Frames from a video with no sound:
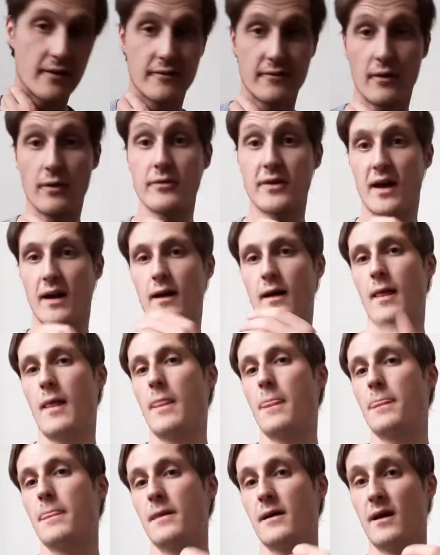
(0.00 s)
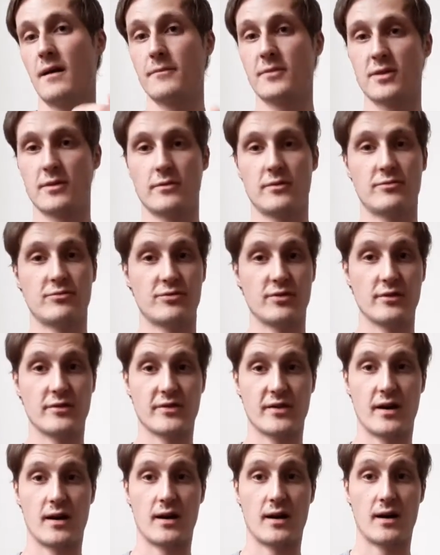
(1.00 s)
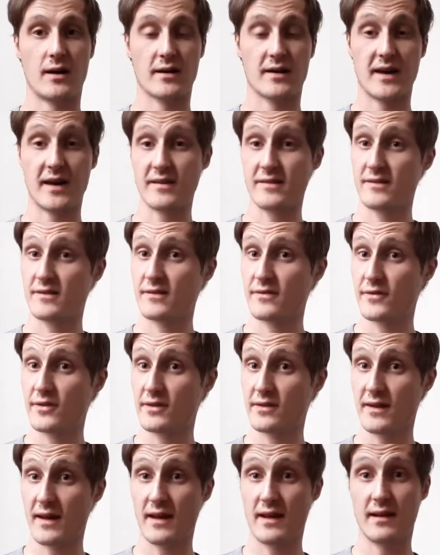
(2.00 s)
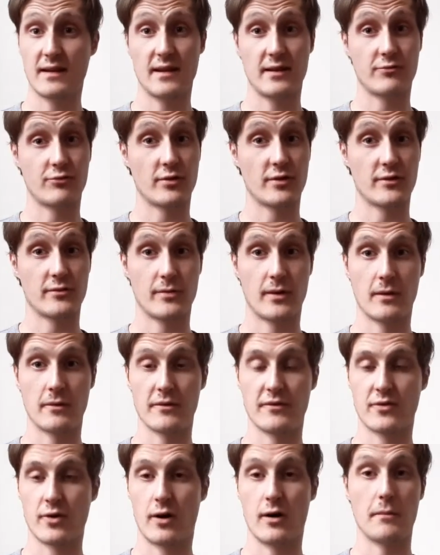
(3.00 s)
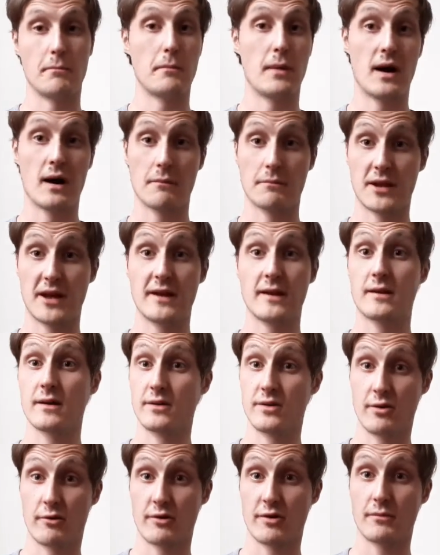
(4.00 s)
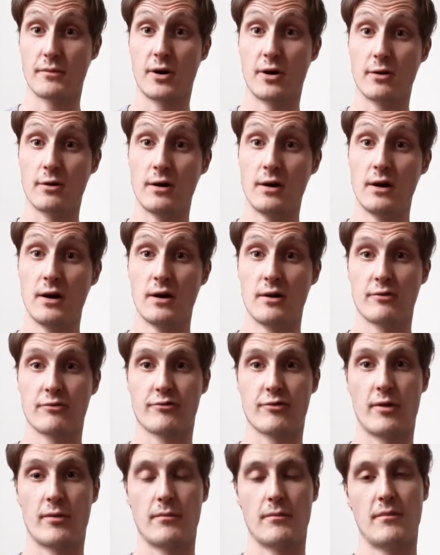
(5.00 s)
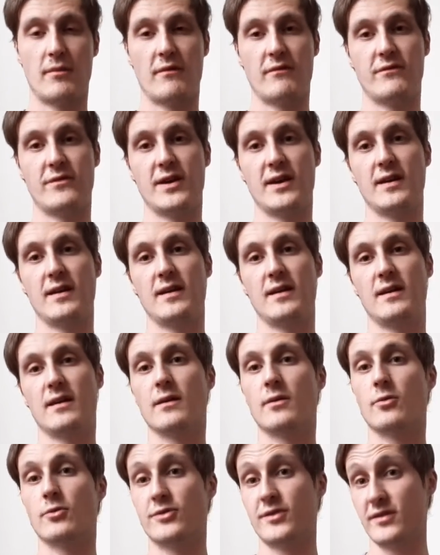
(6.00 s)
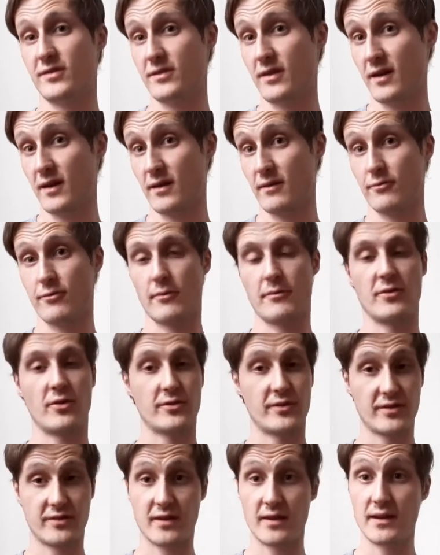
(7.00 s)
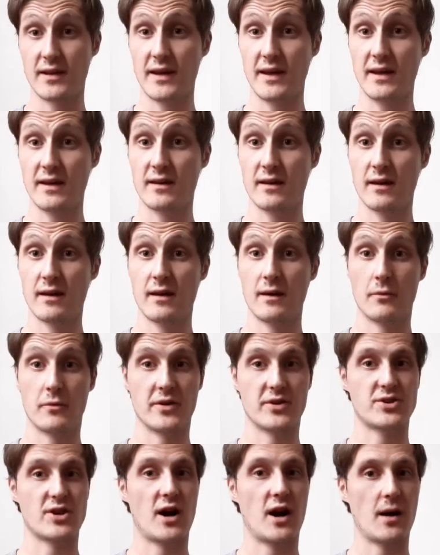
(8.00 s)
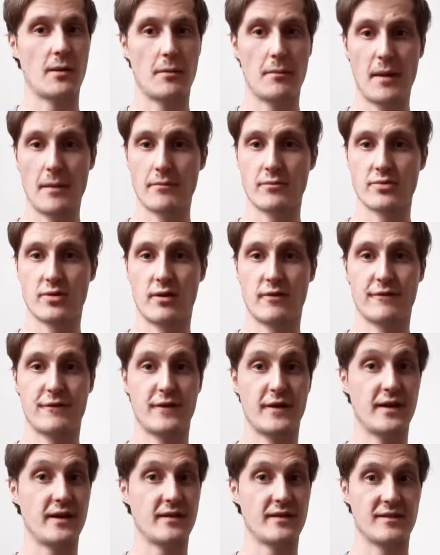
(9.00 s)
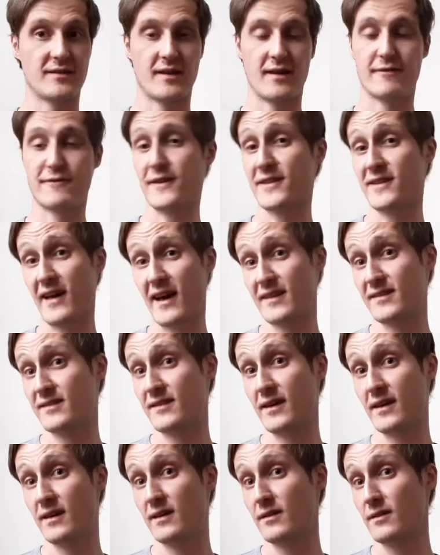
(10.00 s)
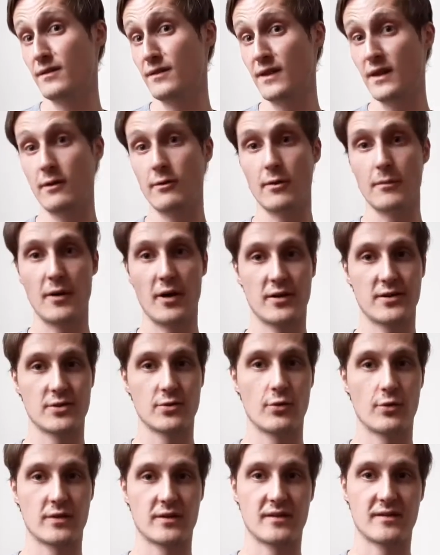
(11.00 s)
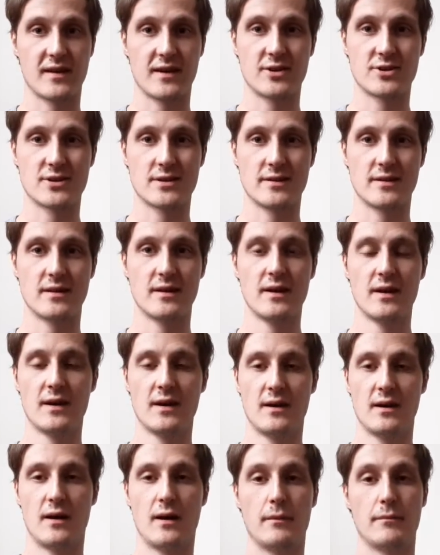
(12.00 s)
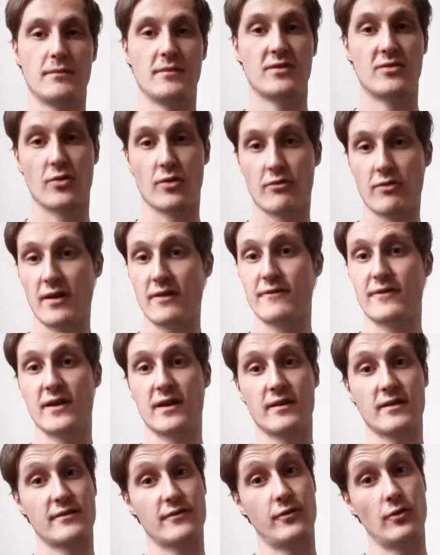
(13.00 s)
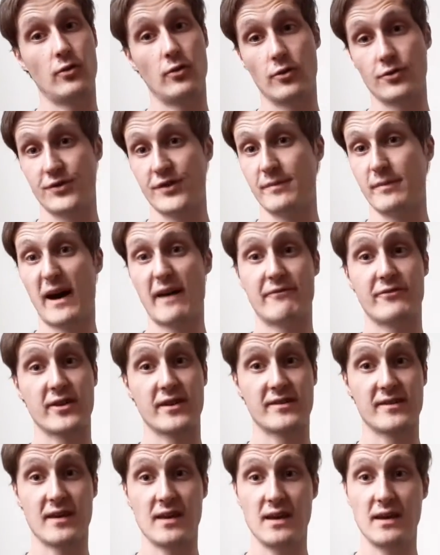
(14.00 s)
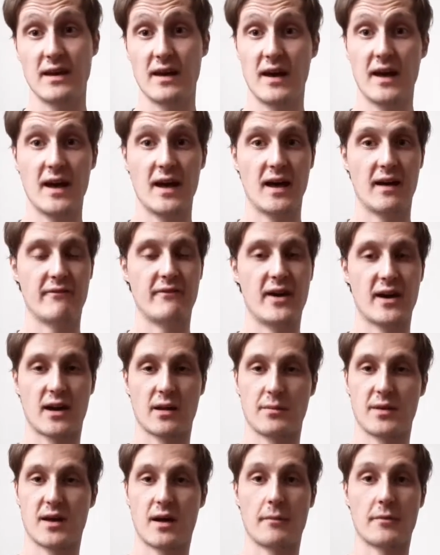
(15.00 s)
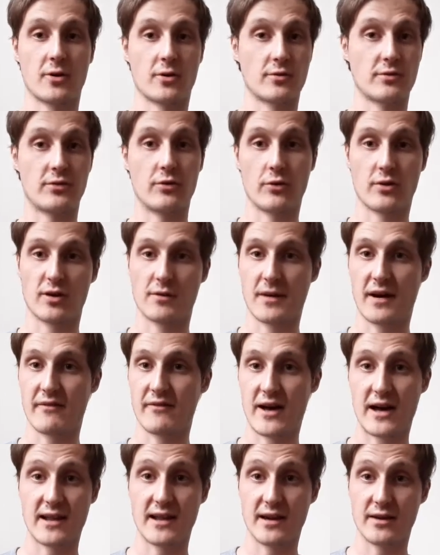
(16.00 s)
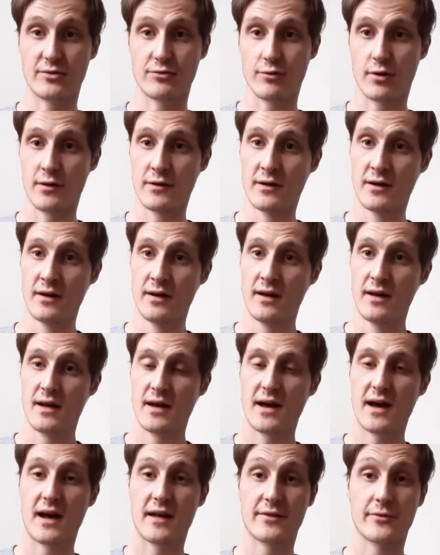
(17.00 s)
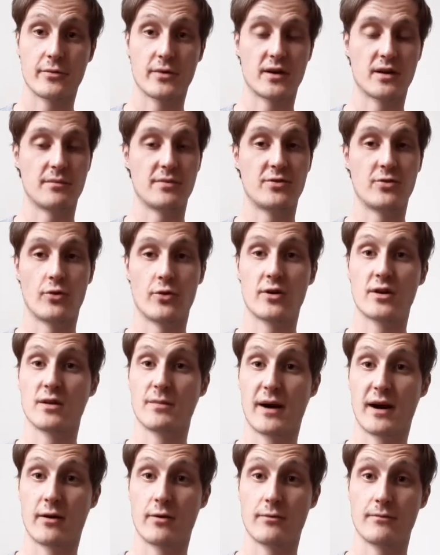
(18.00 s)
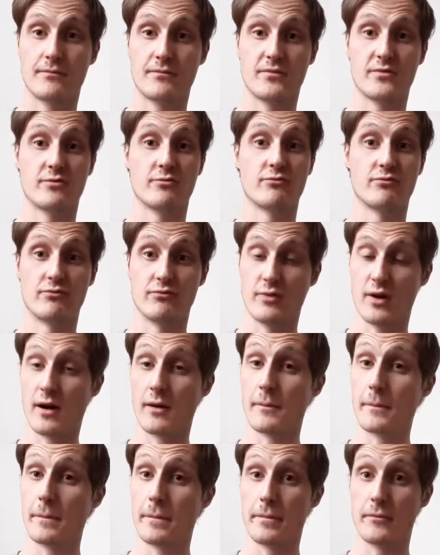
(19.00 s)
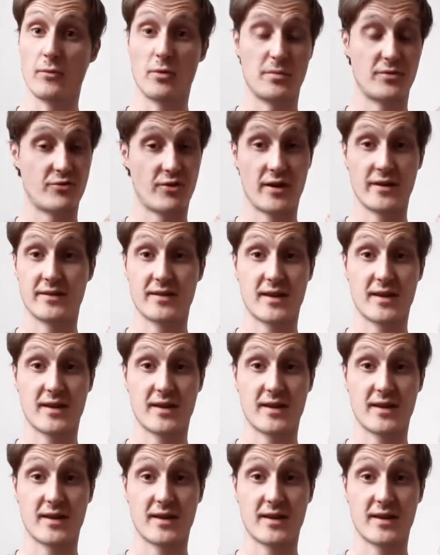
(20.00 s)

going to introduce our guests for today. Later on as well, we've got Mark Blake and Yorick Moll from the Autistic League, which I'm a member of. It's a fantastic new emerging organisation doing great things for autism advocacy, and they're going to be coming on and talking about that later on. And we're going to be talking about, we'll be trying to